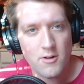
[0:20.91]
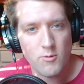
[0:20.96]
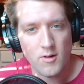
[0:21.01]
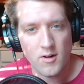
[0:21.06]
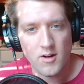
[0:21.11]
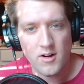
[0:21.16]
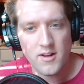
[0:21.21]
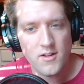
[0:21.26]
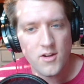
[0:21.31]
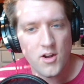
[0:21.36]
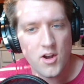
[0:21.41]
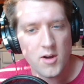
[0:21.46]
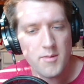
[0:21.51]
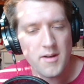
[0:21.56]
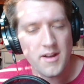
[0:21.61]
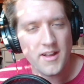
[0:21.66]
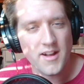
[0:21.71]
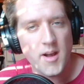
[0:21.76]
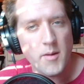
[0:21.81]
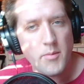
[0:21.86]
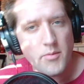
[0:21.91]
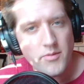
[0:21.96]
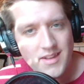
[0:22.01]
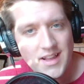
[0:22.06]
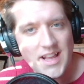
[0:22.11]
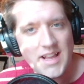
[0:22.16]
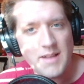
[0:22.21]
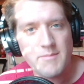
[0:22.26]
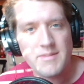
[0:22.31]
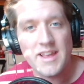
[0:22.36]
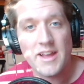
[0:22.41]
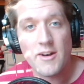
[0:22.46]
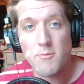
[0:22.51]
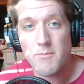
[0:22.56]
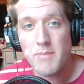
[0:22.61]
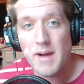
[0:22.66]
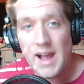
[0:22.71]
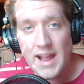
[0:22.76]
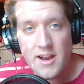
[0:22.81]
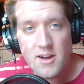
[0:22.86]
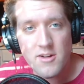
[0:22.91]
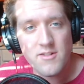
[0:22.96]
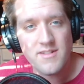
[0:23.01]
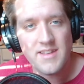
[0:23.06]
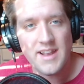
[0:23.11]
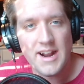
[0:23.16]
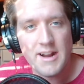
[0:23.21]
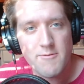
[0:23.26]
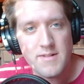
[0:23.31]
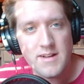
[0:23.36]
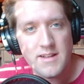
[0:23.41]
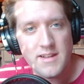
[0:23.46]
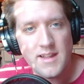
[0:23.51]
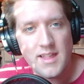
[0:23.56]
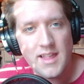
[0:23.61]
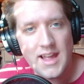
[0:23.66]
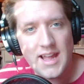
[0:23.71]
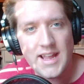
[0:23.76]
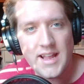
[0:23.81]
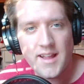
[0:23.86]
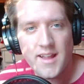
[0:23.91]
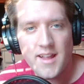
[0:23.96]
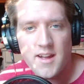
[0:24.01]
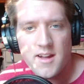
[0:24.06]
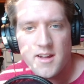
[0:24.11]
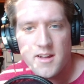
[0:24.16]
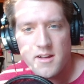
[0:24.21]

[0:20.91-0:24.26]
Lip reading: We're going to talk about a couple teams that are buyers that I really like,